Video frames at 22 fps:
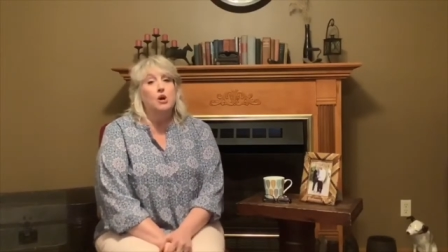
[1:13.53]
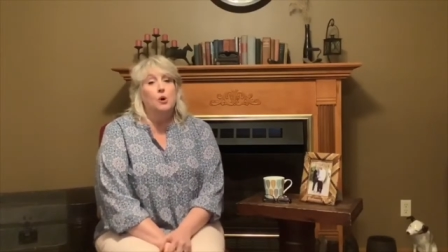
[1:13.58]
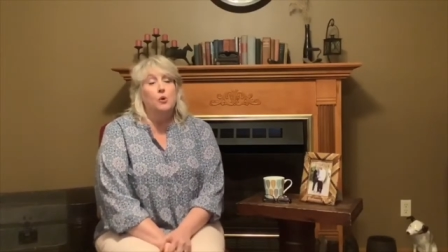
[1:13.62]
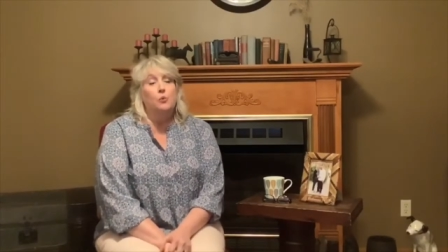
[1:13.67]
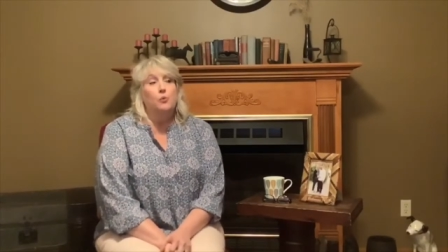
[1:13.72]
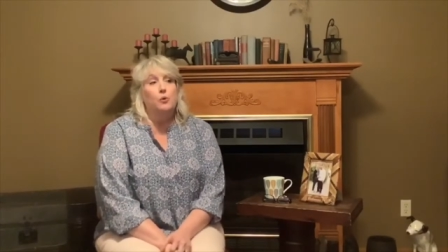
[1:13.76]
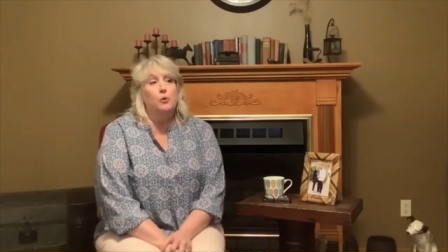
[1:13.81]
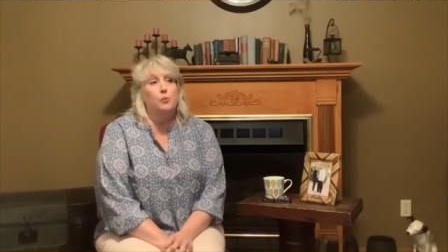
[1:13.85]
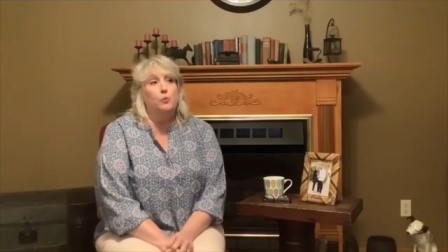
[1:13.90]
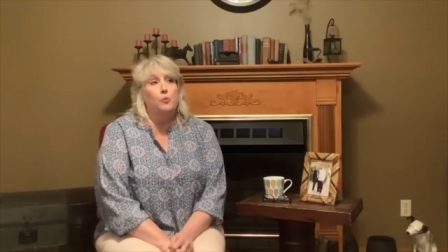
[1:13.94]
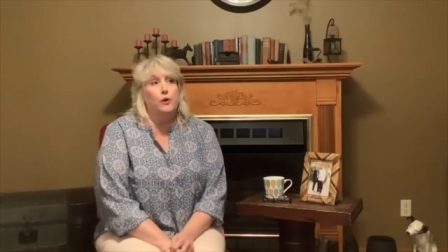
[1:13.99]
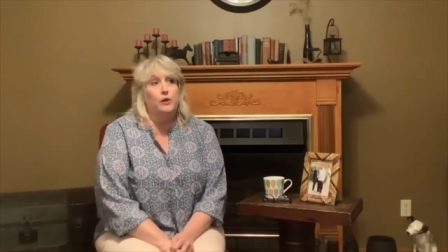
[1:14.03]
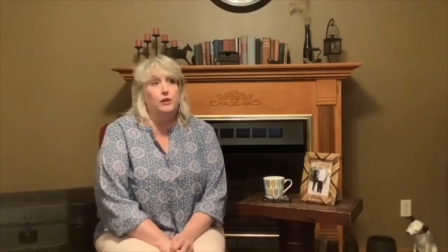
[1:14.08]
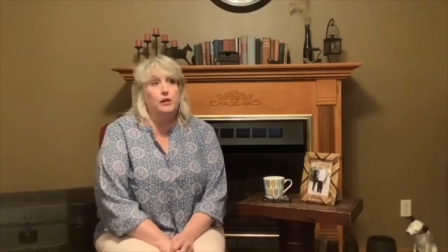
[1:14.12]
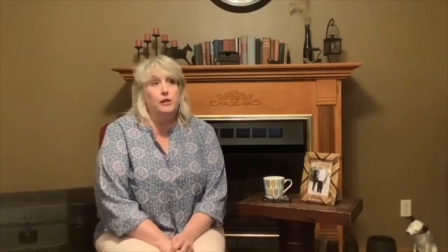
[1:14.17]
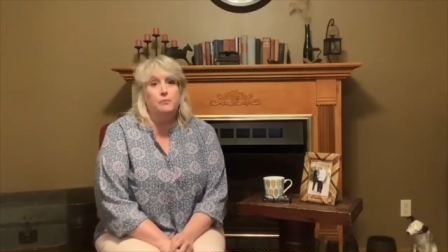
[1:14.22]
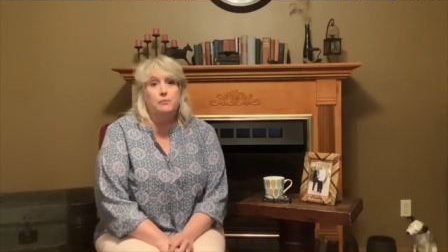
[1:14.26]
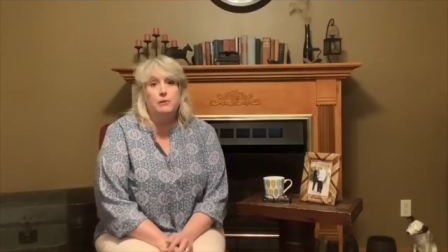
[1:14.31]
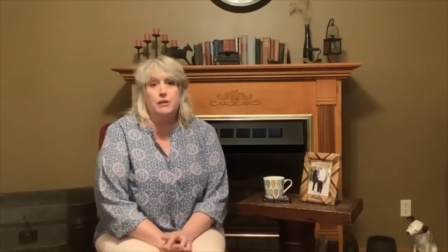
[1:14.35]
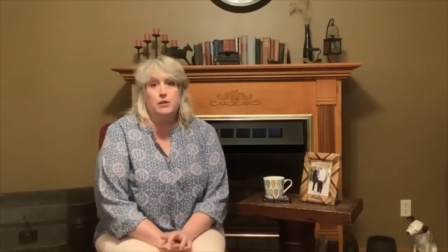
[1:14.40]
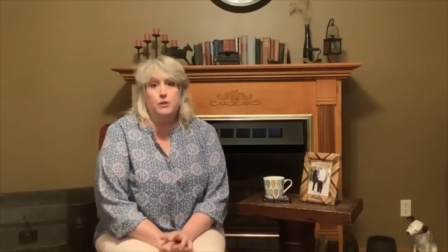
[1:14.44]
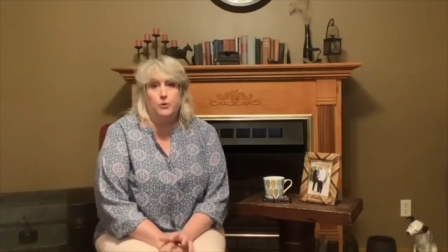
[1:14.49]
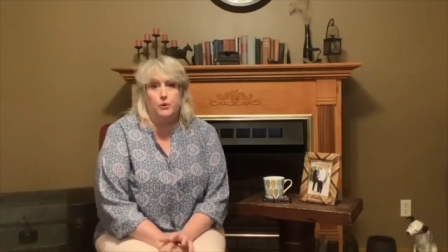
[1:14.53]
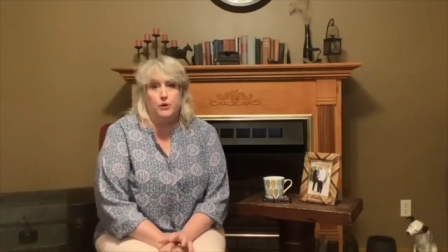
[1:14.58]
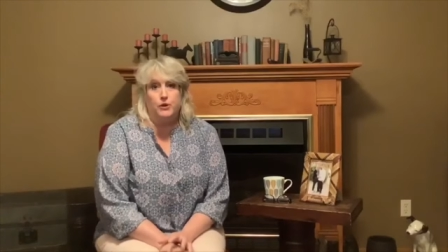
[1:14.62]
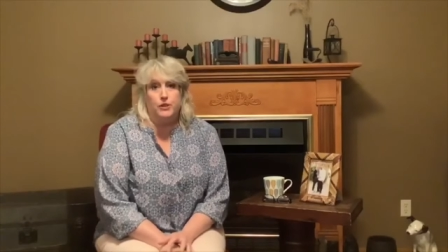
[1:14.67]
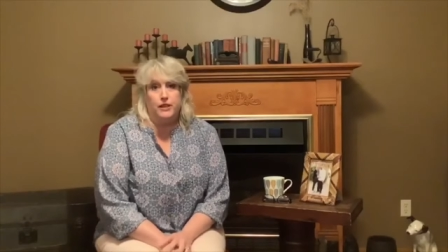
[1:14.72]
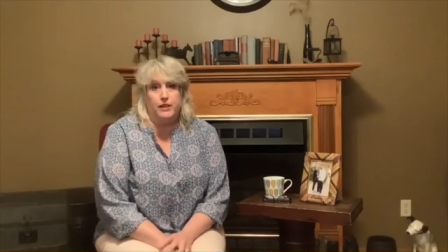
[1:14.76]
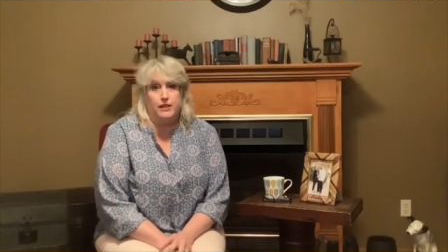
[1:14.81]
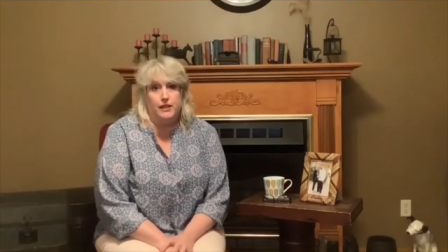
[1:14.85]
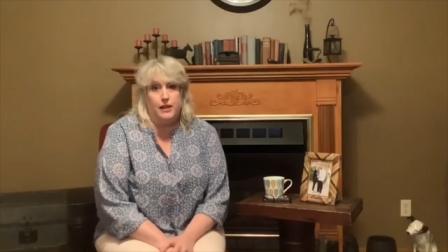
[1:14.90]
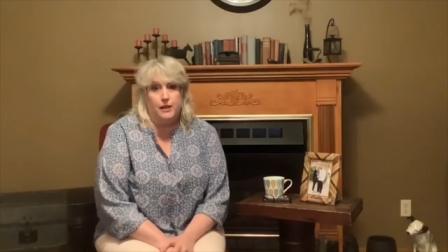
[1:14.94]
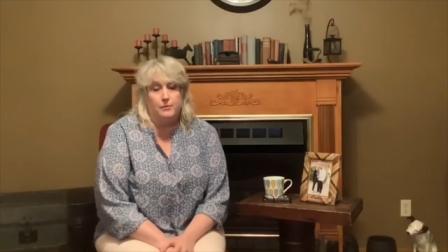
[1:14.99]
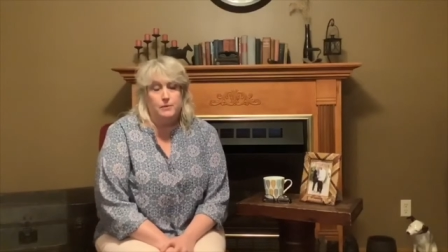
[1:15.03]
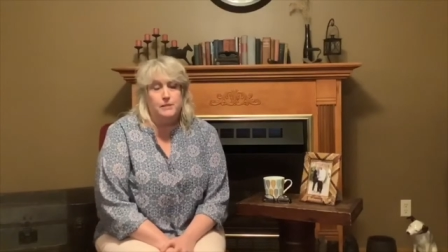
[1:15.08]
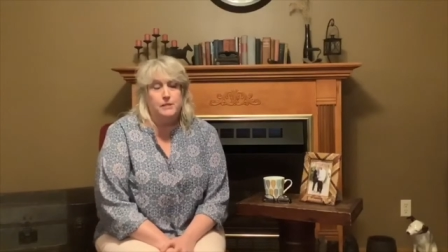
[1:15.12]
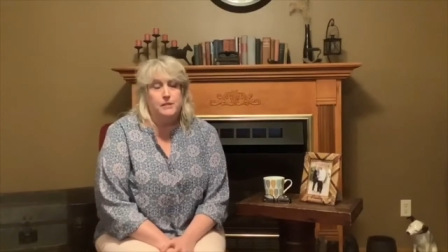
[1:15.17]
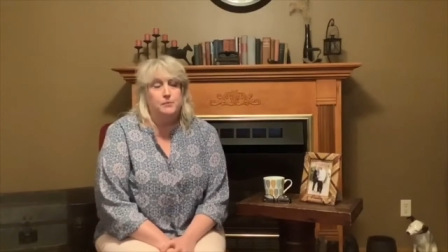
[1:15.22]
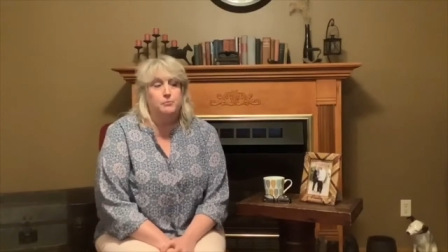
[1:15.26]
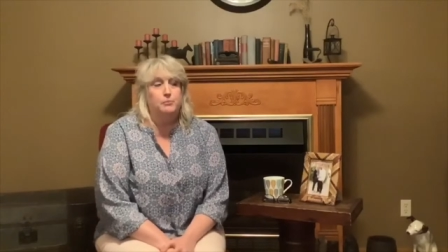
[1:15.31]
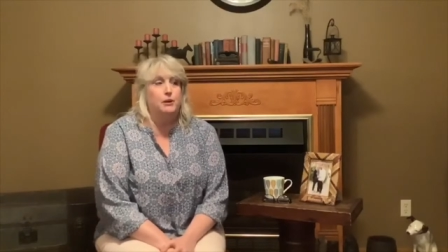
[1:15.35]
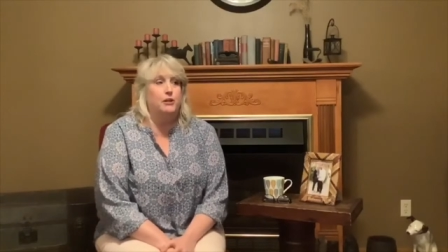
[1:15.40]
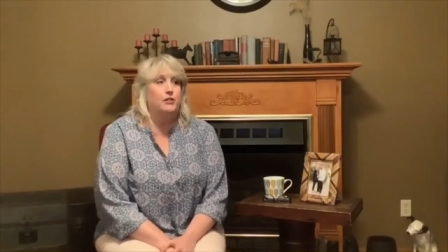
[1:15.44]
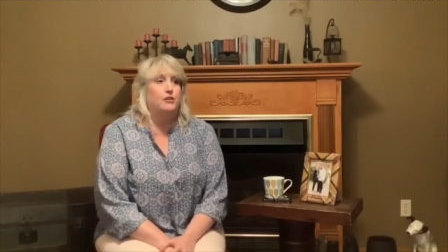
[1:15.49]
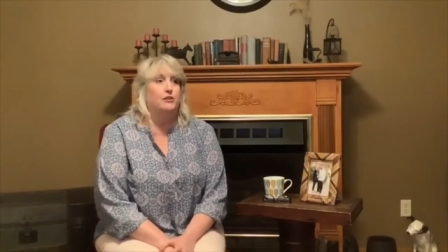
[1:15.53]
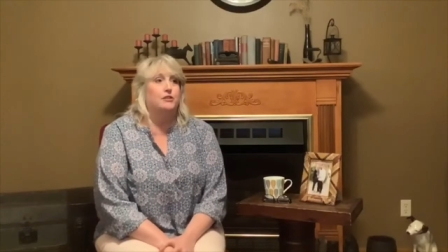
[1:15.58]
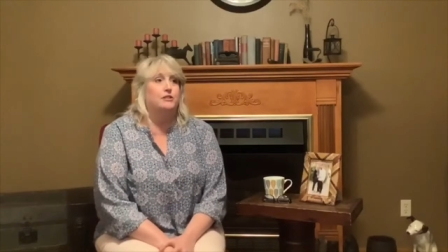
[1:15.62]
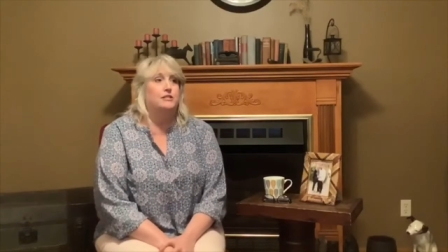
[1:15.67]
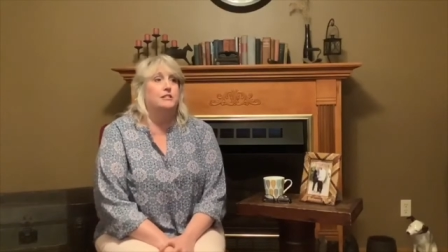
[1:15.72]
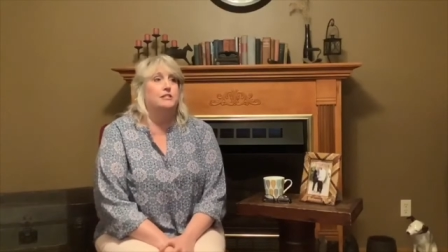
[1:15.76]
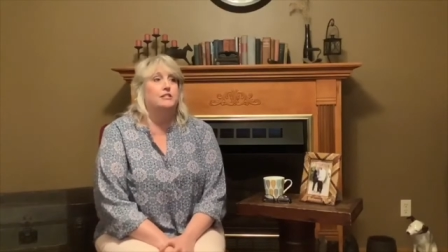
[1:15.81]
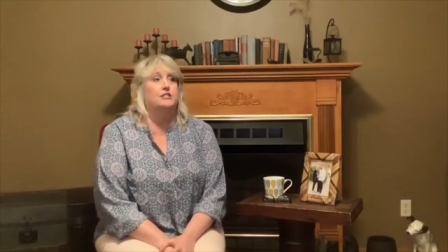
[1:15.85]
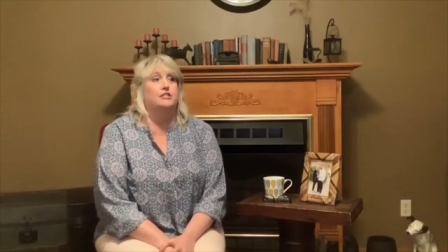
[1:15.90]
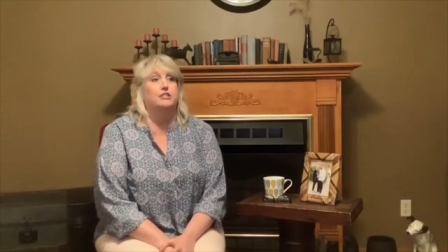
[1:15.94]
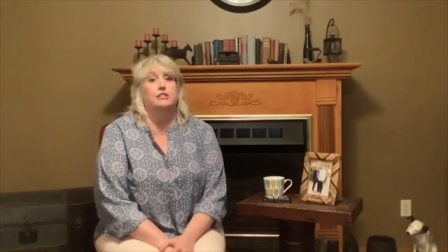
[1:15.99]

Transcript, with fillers: Well, William and Dorothy, that was the brother and sister,